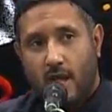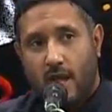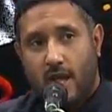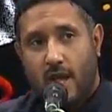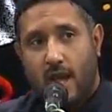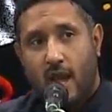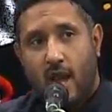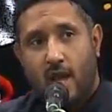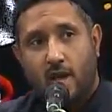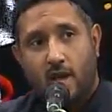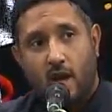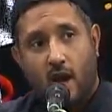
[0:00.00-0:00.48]

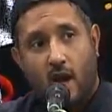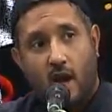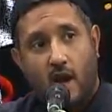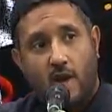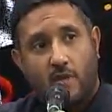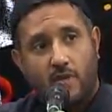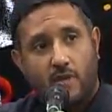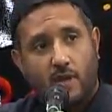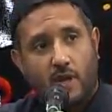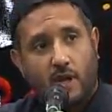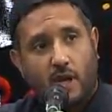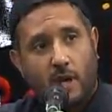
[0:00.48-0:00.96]
he had
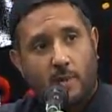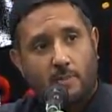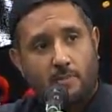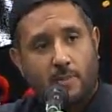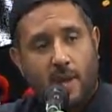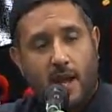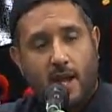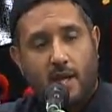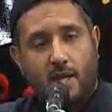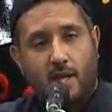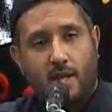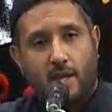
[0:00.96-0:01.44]
other
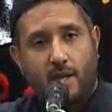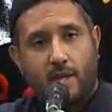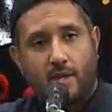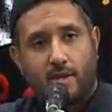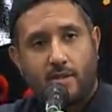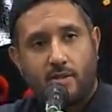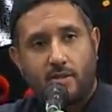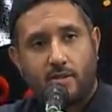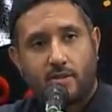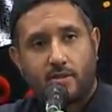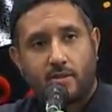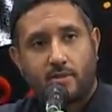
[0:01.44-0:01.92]

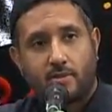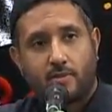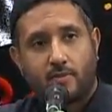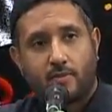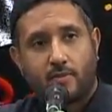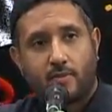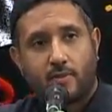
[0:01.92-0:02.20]
companions.